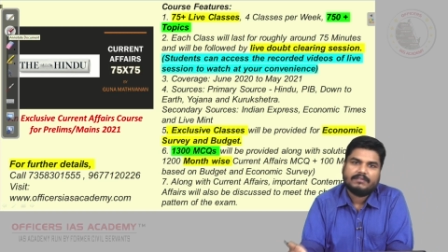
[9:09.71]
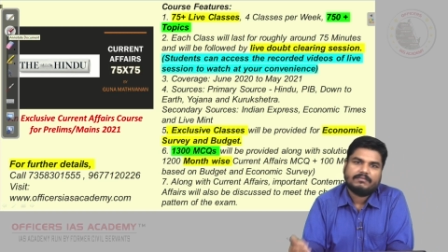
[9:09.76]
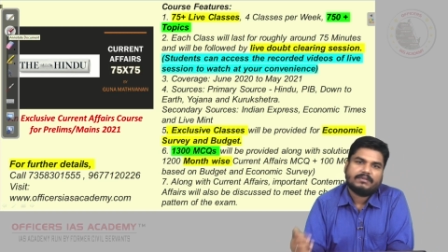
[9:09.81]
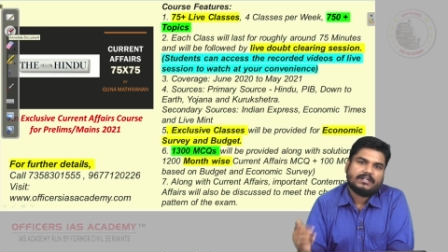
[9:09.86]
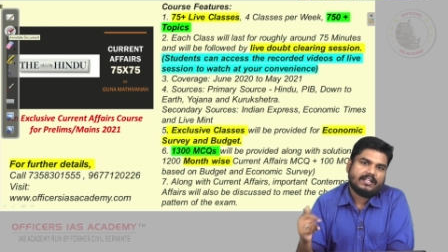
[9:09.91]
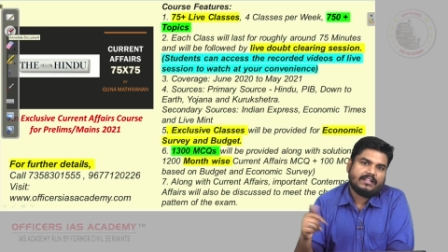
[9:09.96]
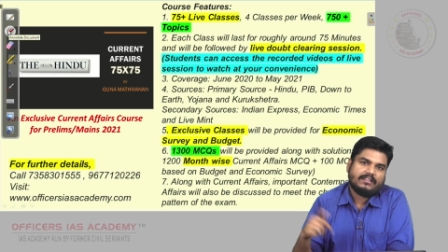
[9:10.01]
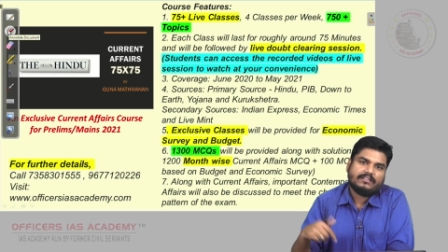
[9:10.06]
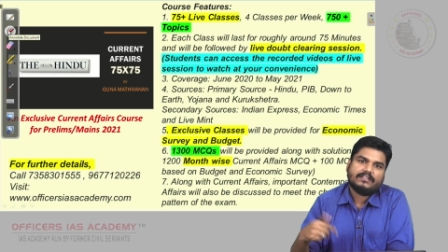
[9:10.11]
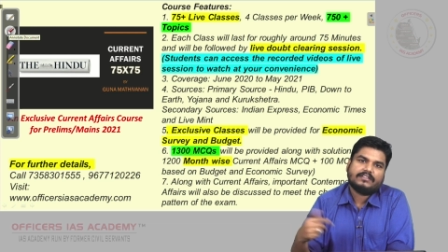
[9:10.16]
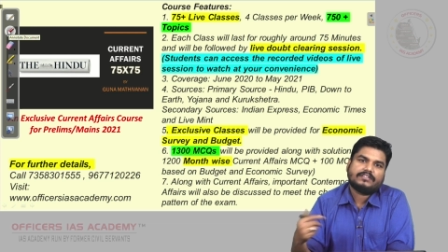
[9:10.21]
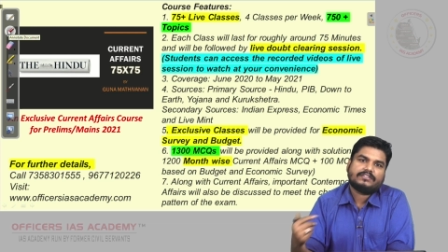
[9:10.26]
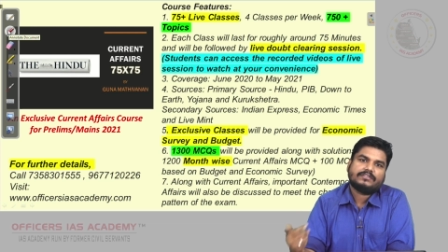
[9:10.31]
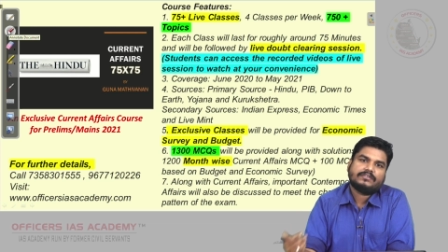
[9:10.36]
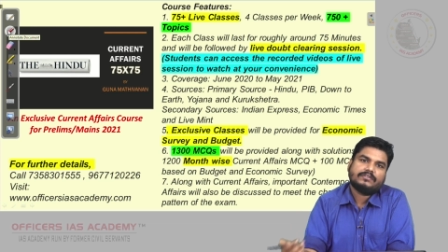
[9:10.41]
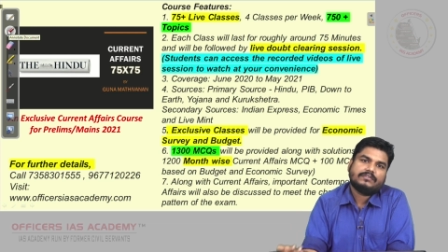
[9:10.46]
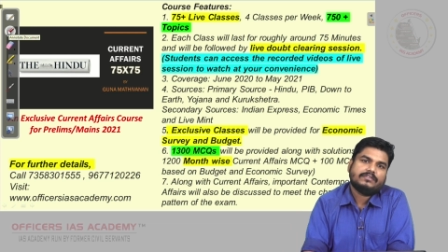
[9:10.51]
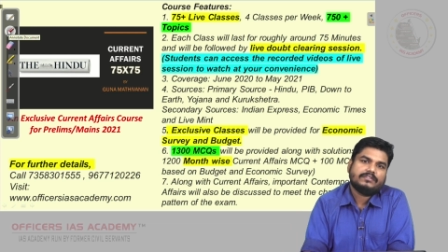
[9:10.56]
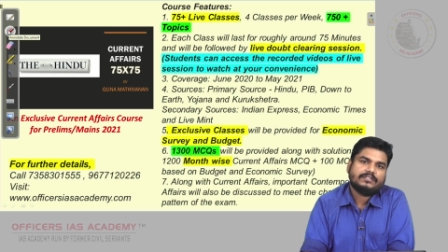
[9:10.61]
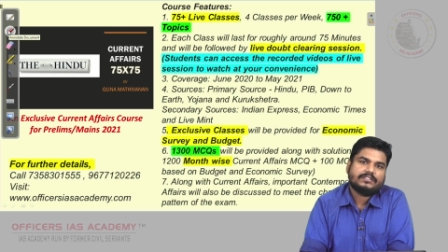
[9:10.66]
but in this
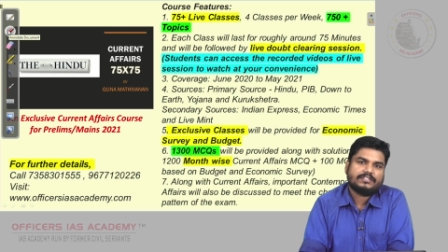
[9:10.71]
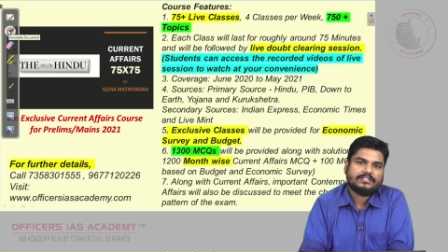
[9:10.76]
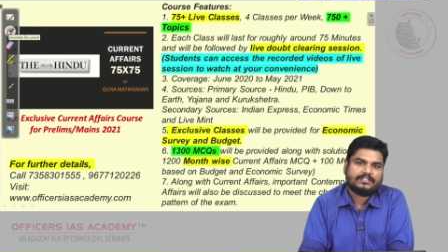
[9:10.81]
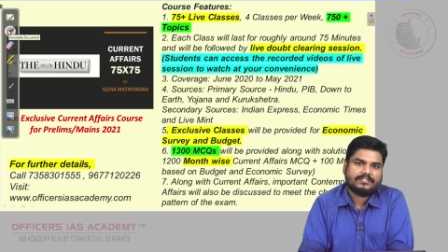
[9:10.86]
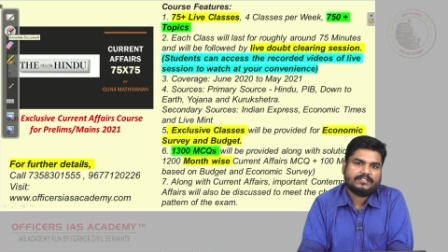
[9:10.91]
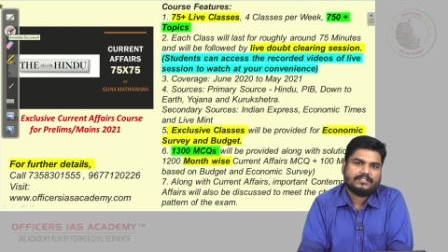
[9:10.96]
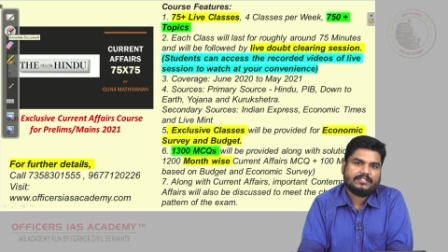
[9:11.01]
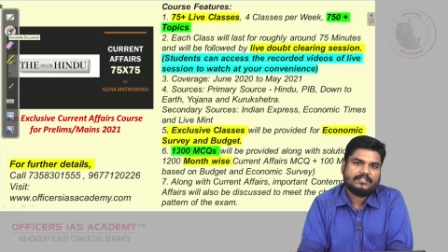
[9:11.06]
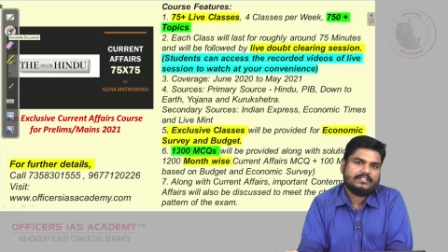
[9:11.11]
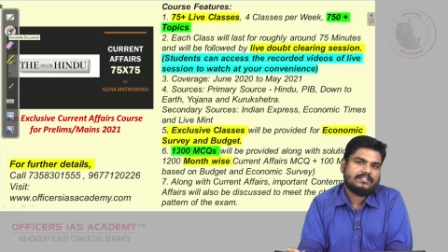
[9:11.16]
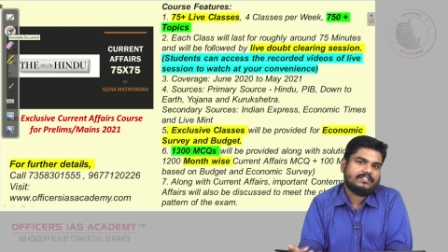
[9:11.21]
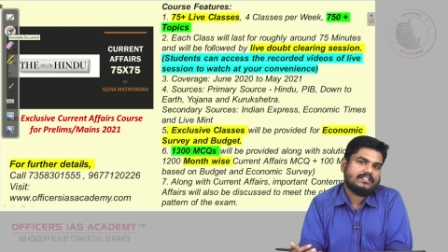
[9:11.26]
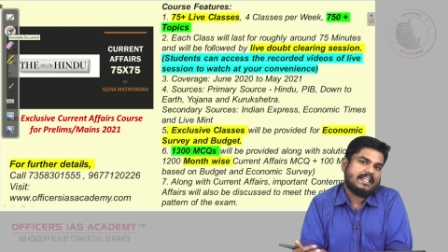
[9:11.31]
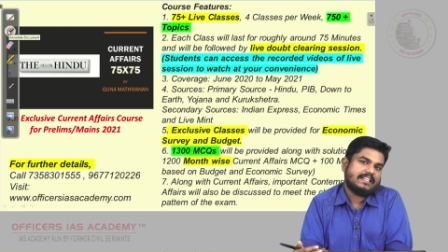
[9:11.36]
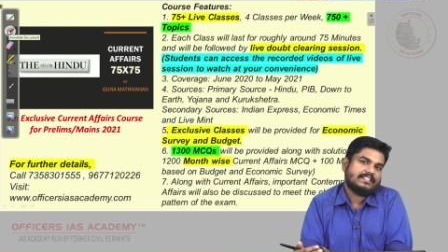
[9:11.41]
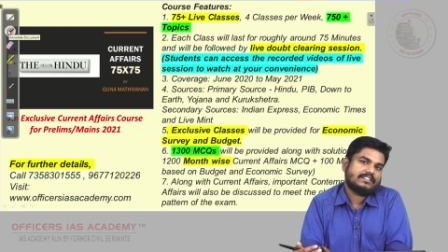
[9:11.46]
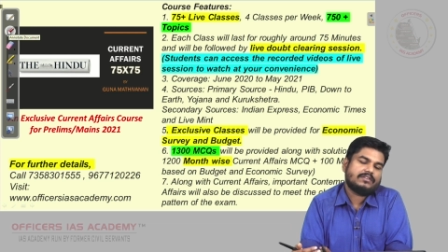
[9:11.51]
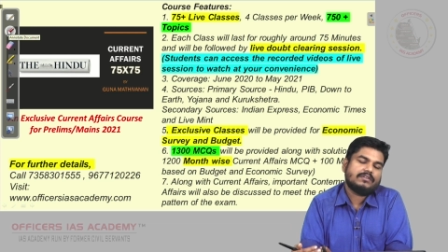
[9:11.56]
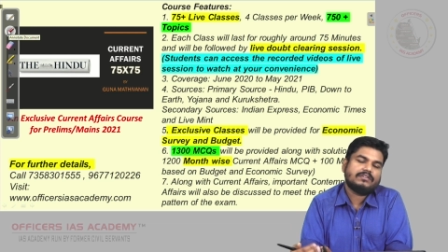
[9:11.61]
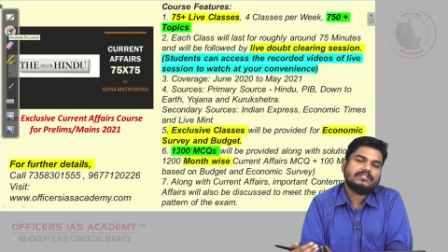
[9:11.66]
course, this is an
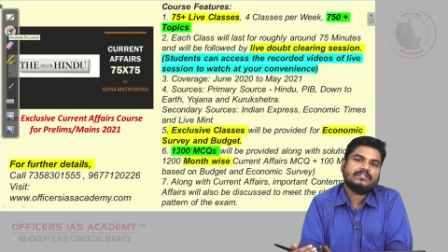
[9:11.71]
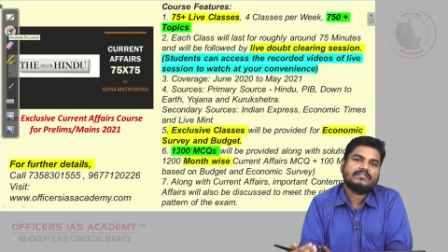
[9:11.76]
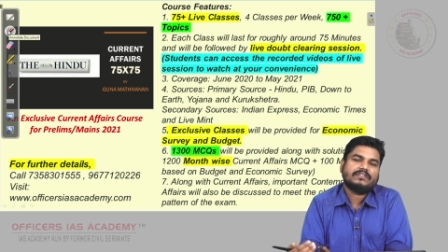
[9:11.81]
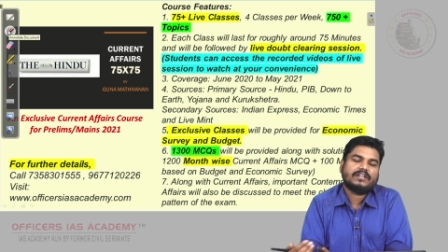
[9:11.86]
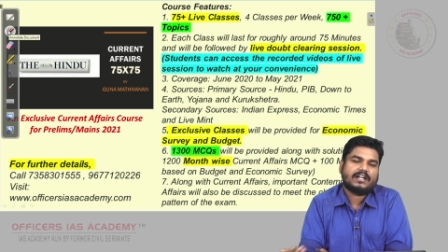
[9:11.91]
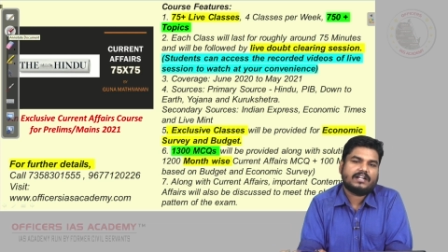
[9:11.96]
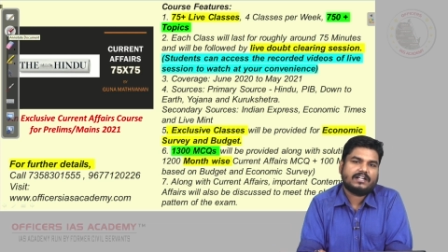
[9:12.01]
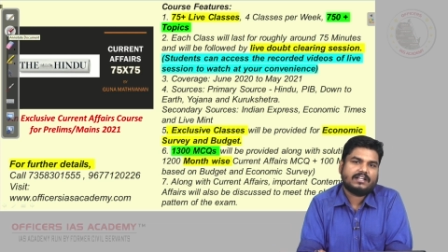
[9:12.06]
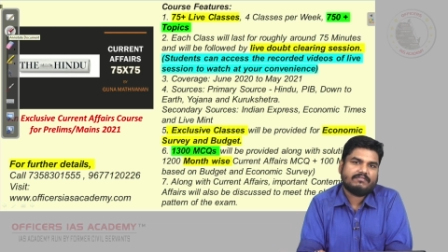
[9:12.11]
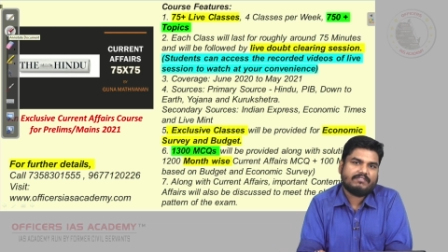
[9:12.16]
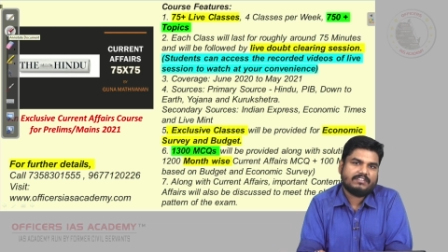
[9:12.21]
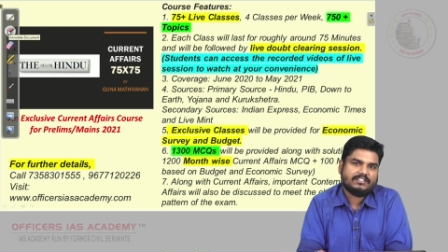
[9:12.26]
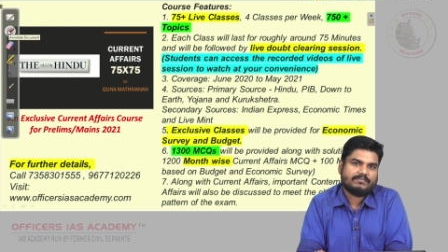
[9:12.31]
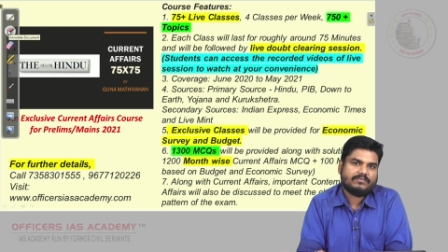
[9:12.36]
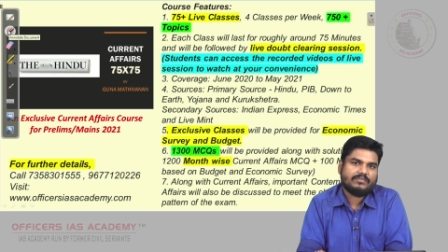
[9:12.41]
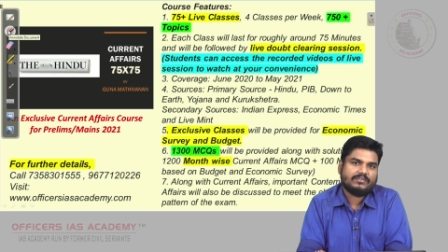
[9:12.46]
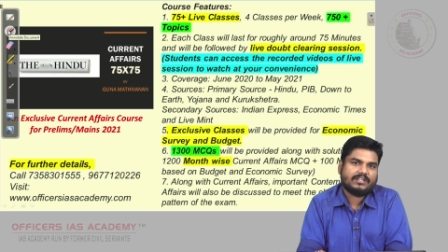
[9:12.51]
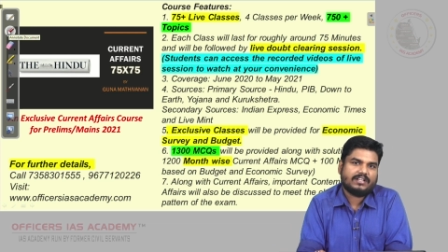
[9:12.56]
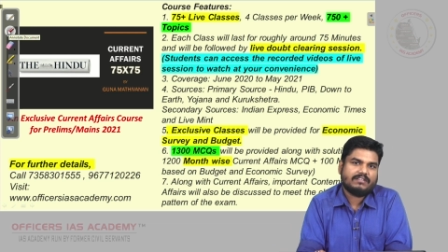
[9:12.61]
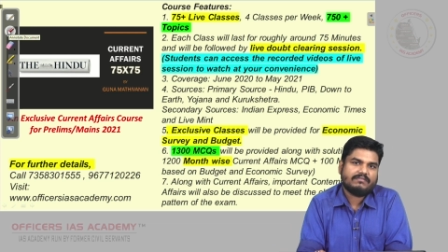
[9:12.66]
exclusive current affairs
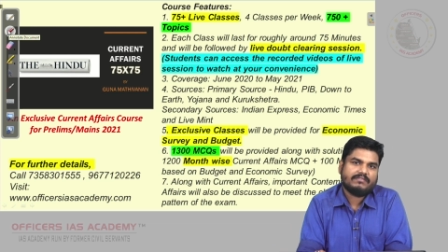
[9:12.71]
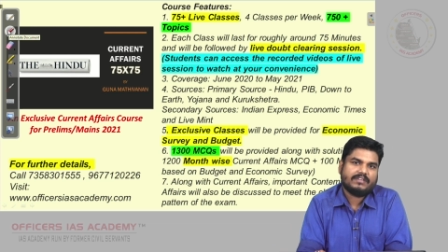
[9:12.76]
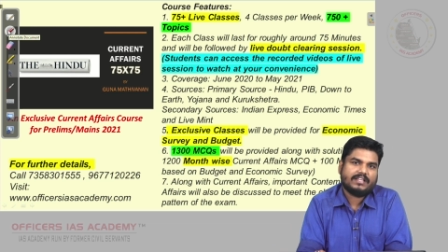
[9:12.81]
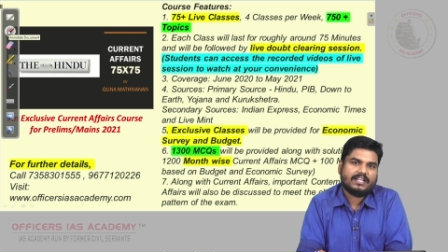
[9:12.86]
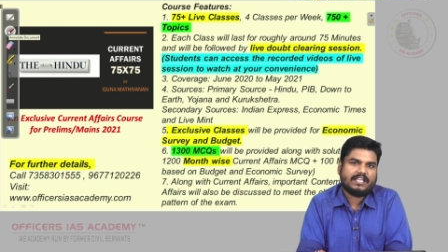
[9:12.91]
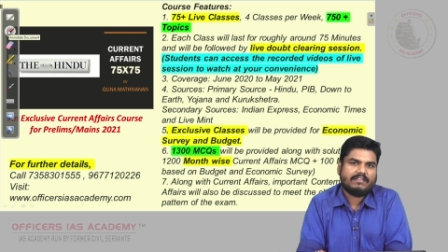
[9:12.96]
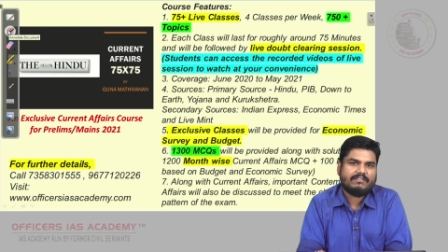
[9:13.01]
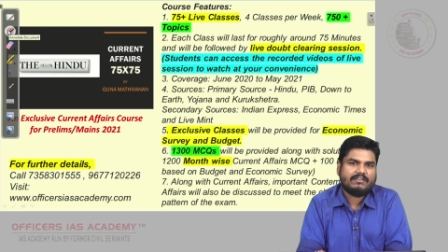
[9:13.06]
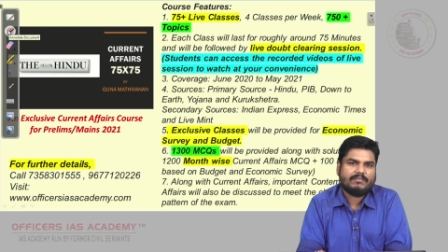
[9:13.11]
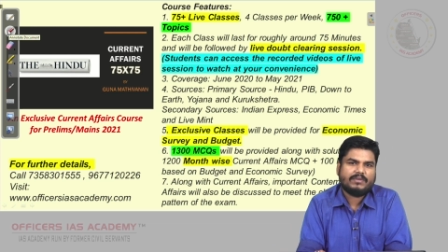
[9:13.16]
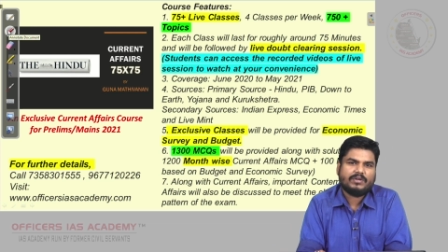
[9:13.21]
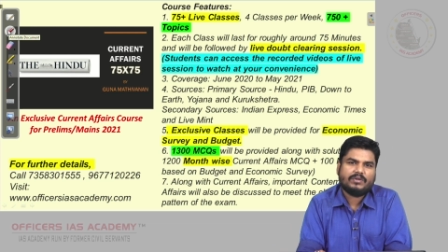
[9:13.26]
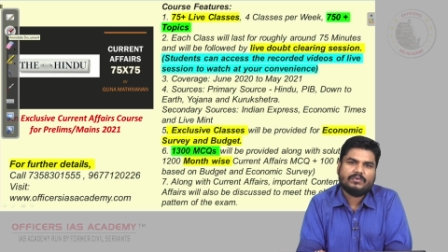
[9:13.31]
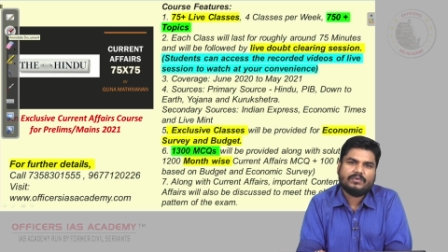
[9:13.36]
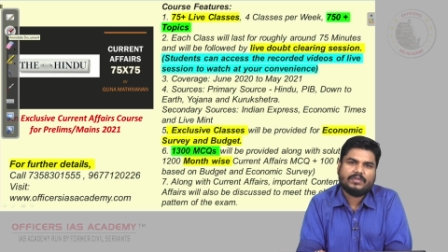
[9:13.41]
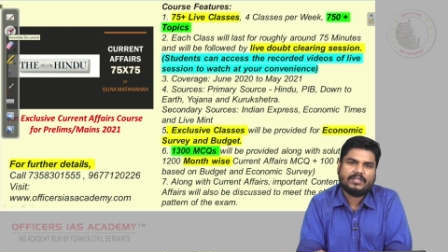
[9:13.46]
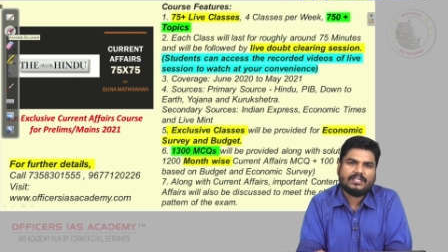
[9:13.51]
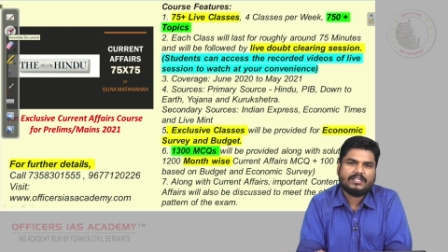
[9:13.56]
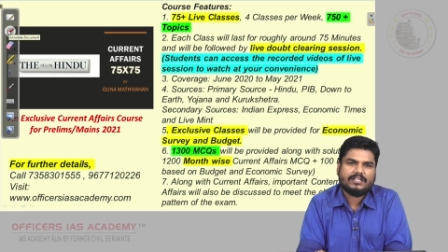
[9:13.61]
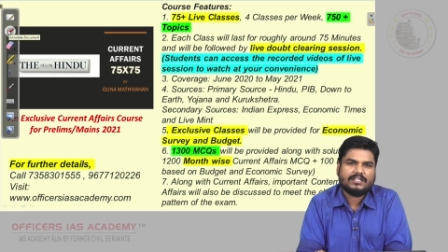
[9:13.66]
program where I will be
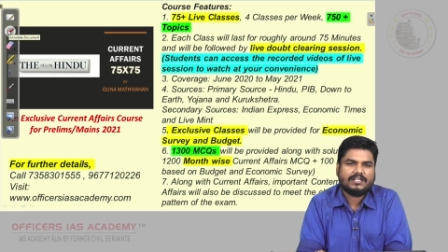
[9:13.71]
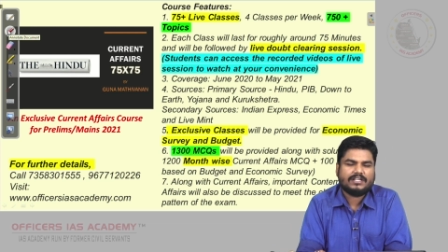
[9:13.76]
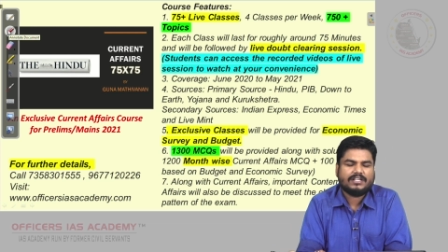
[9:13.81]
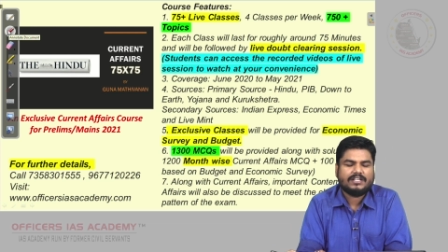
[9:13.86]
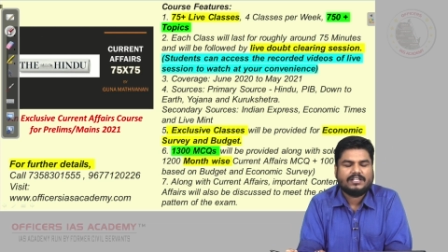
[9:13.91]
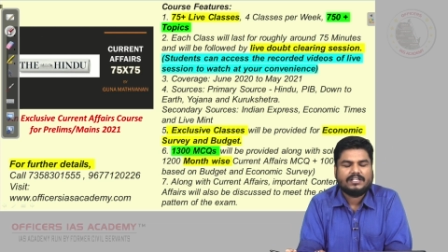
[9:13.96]
doing